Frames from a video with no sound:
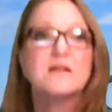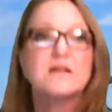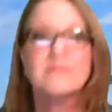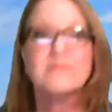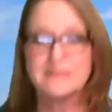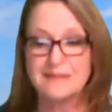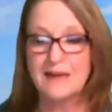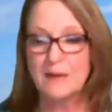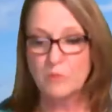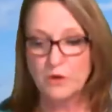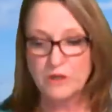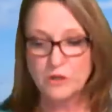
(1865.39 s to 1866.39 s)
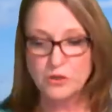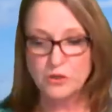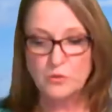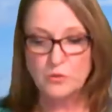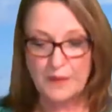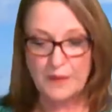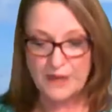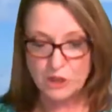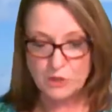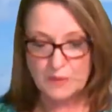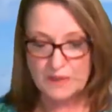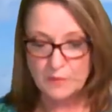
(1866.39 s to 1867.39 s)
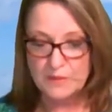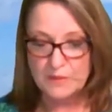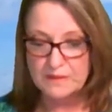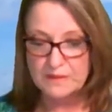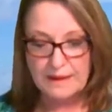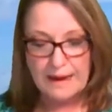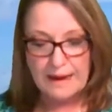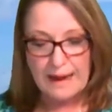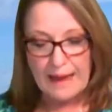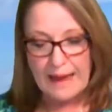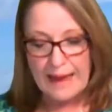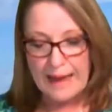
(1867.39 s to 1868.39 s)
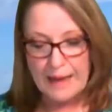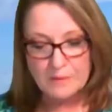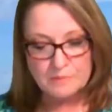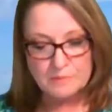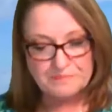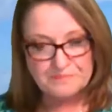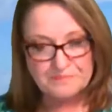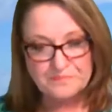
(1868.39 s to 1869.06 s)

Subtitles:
And obviously I'm going to patch people. And